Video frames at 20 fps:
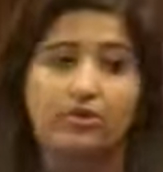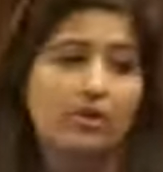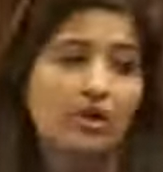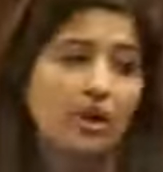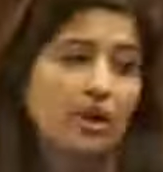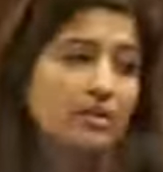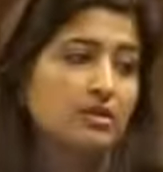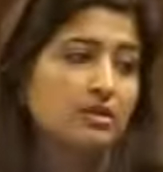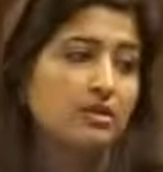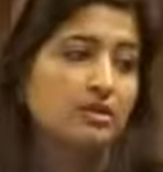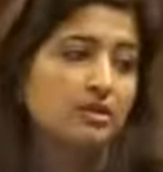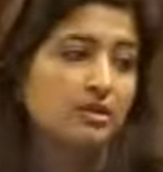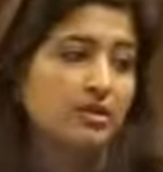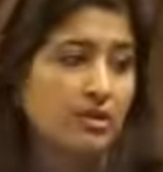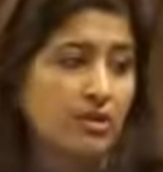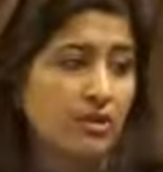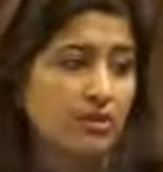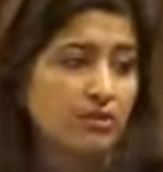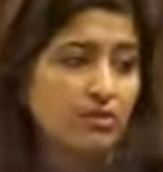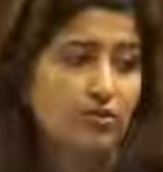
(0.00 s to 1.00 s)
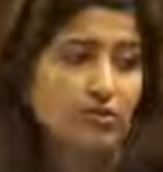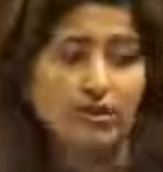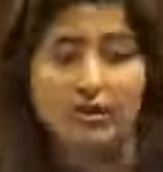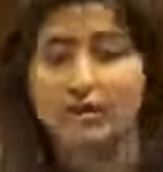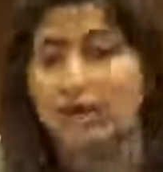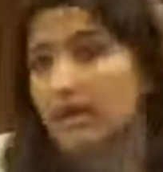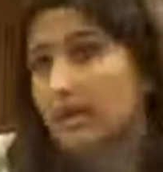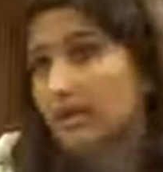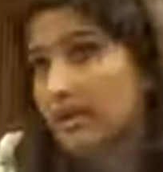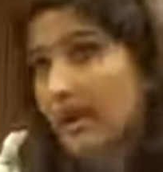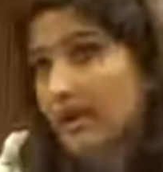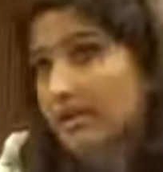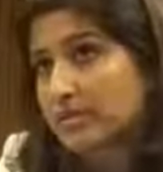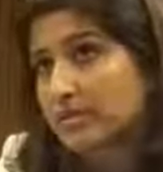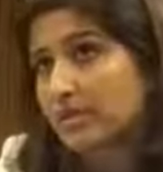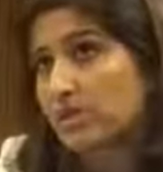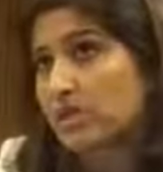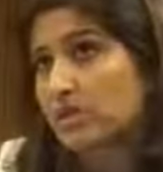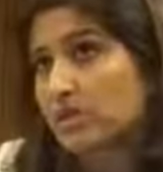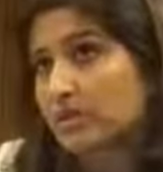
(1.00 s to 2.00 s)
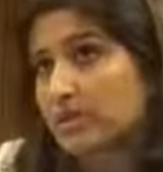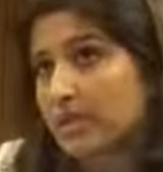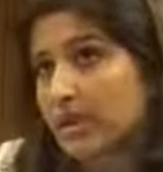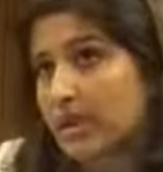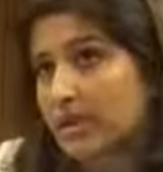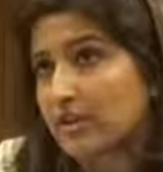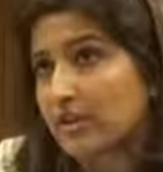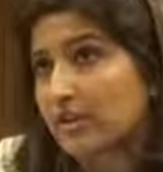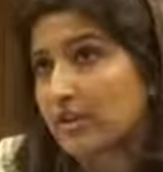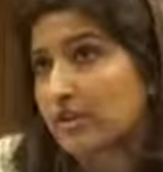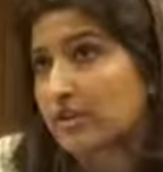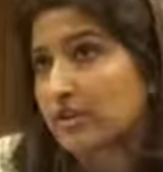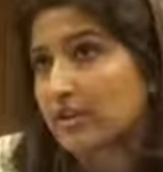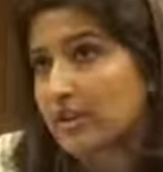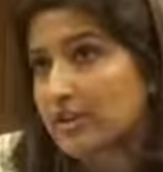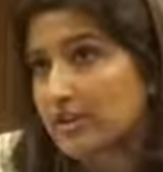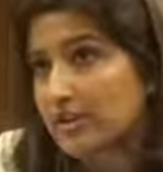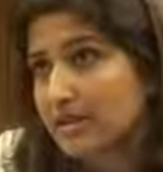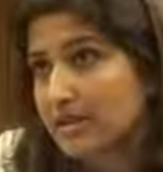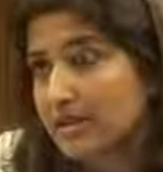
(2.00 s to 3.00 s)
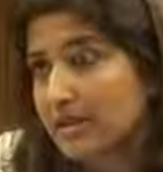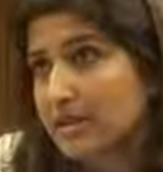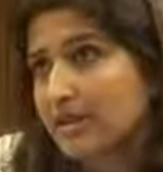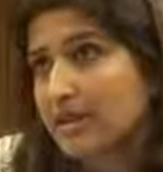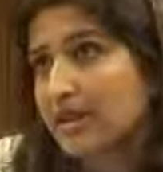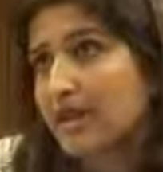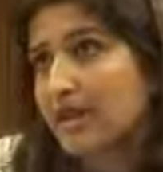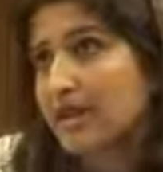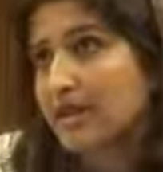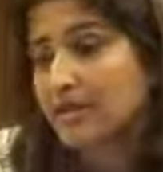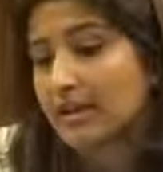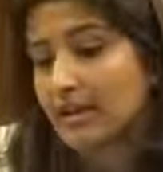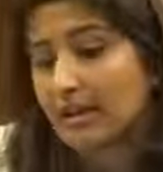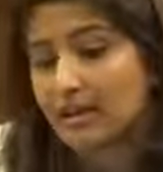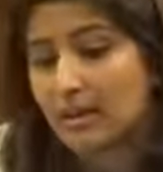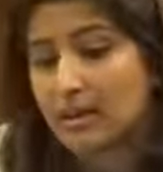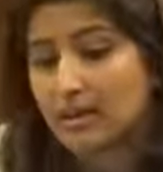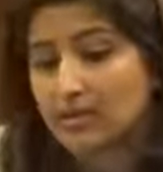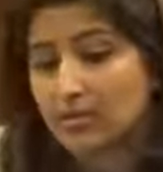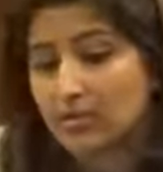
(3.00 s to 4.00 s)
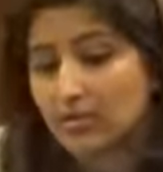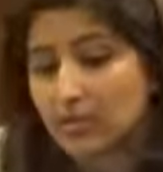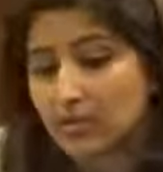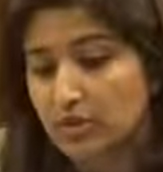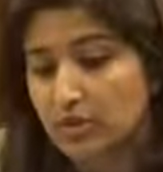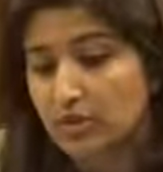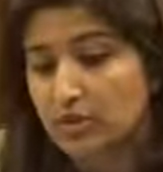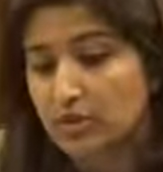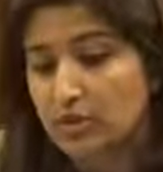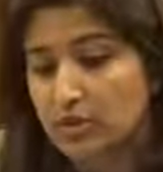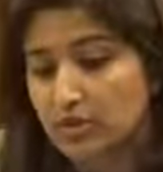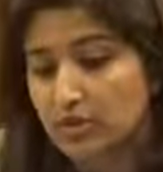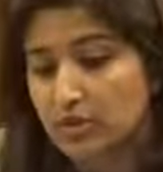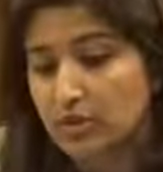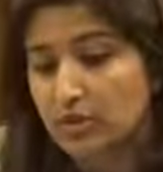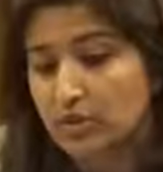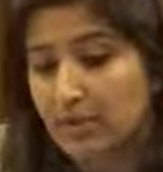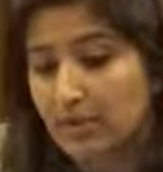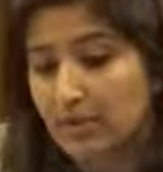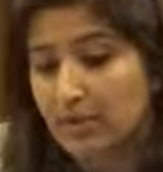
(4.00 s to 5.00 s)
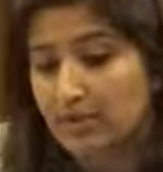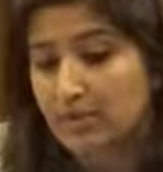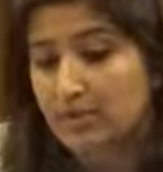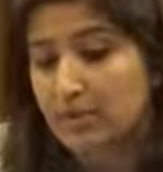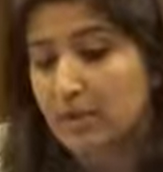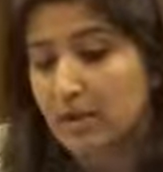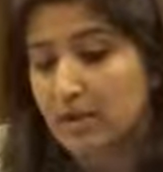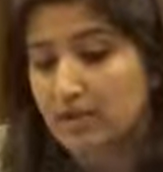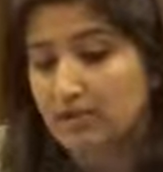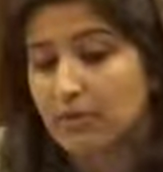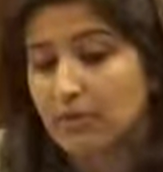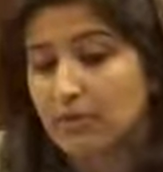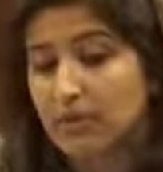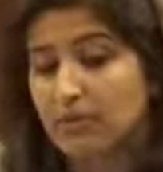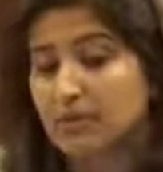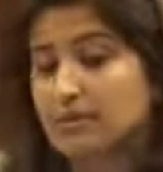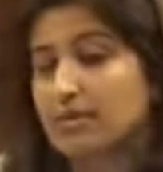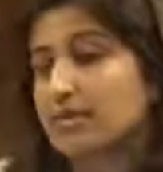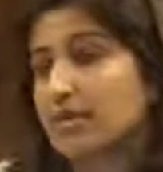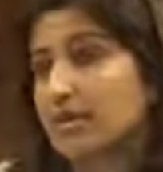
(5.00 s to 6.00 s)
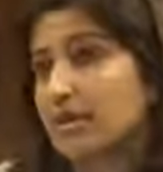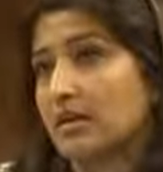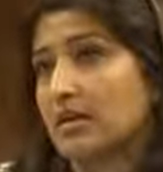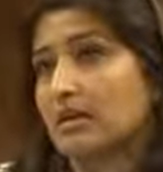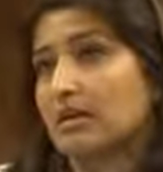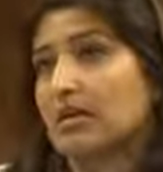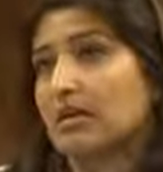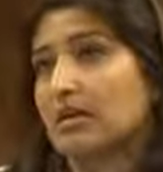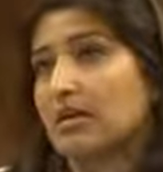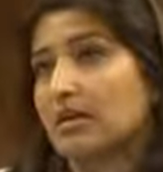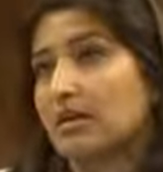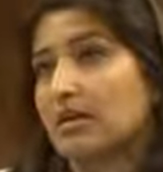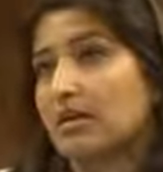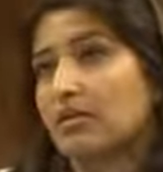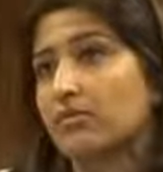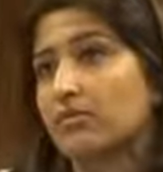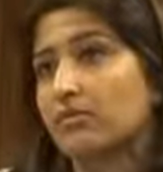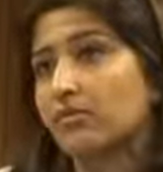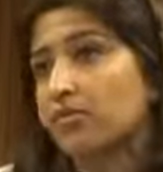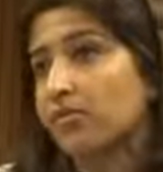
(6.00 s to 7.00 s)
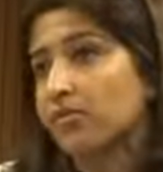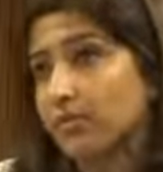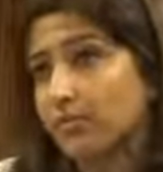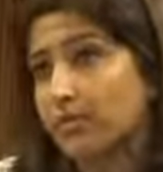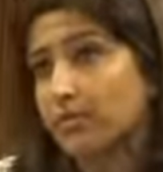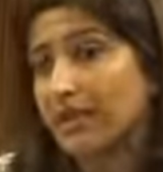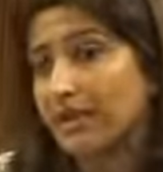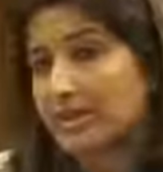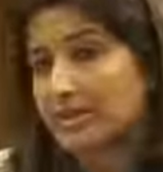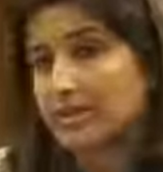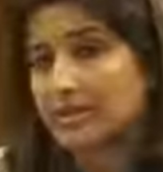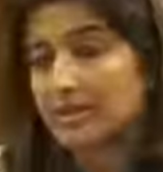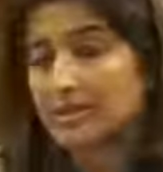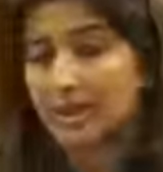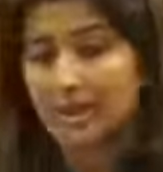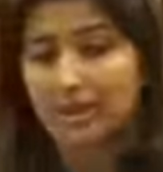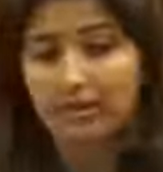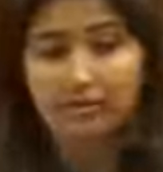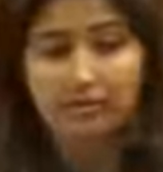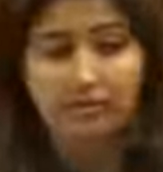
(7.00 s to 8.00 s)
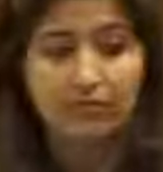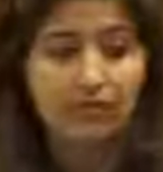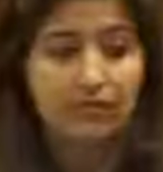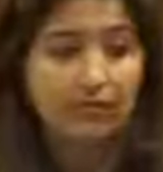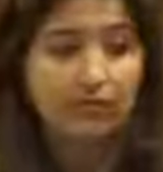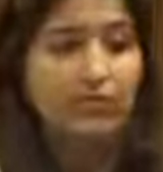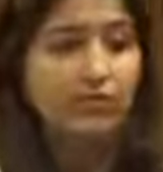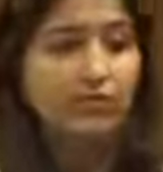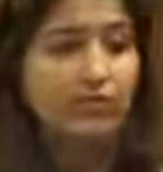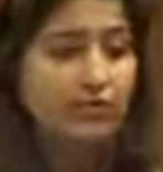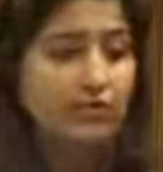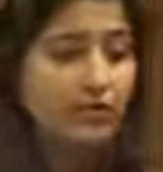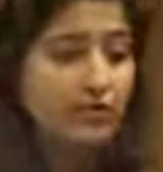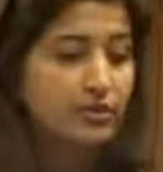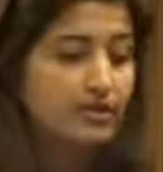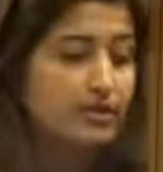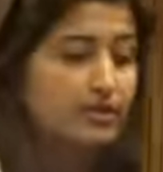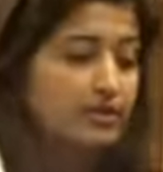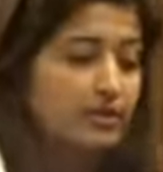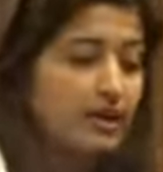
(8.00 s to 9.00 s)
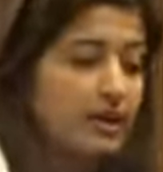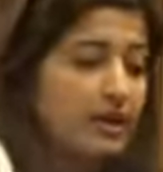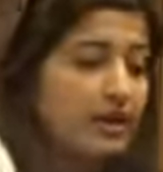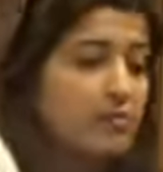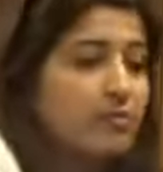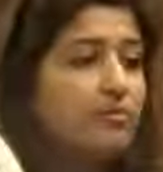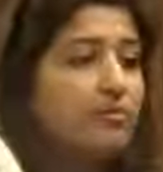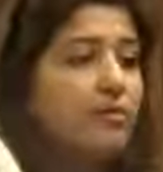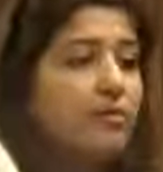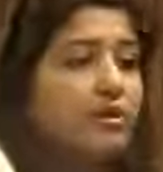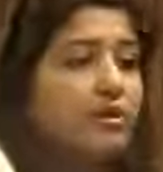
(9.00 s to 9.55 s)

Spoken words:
who lost his country and has no protection basically and cannot return to the place of the place he left from the first time.